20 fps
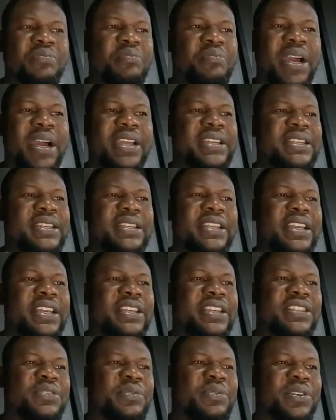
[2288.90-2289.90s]
Back in the
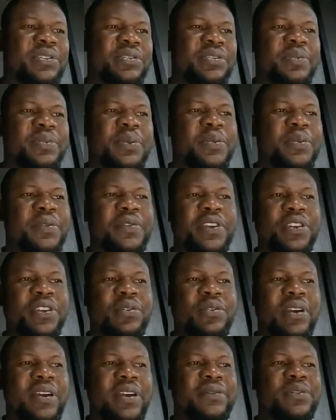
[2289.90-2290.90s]
days, people think
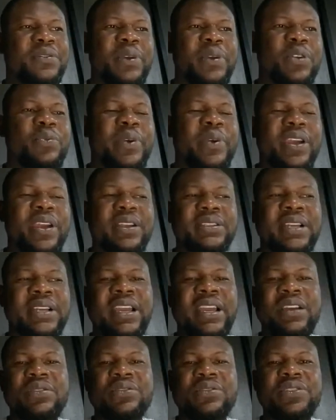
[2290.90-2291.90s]
you have to wear a
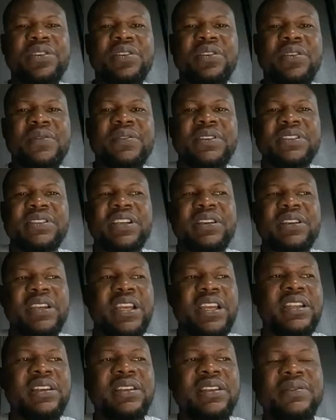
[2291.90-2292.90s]
tie and go to the office and
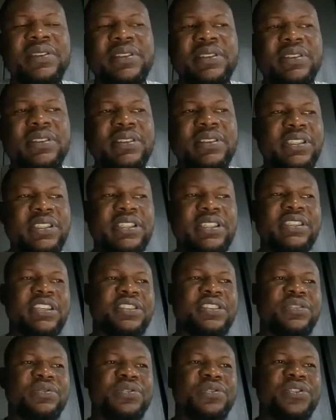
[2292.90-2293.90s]
earn a living. These
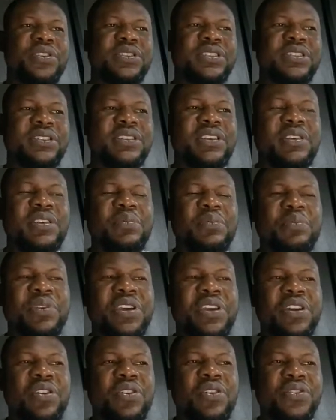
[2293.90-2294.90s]
days, you could just
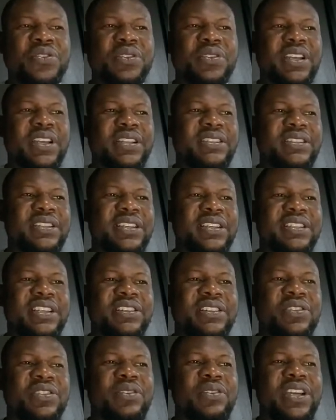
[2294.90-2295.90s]
be a consultant and
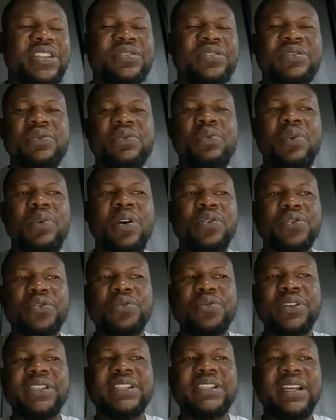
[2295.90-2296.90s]
then connect to the world
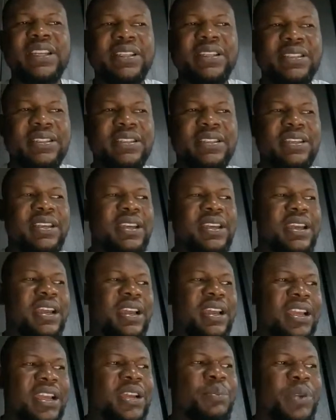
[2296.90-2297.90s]
through internet,
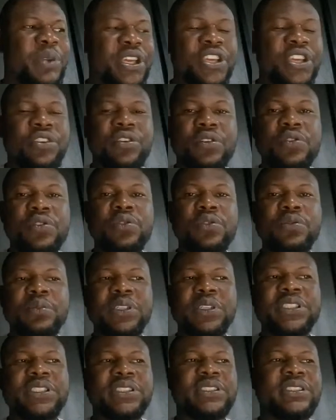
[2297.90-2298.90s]
and you're making your cool
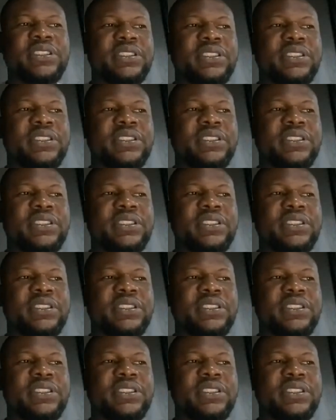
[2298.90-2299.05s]
money.